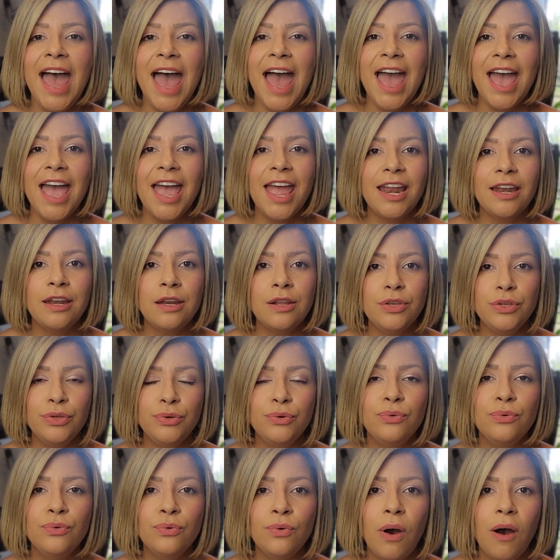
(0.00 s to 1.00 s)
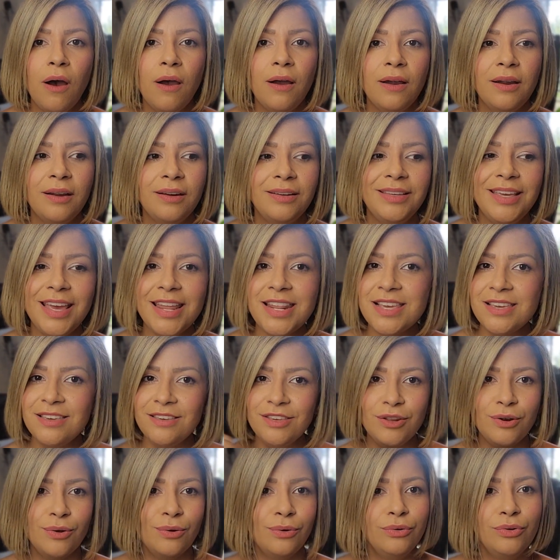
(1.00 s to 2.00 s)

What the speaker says: and you are getting,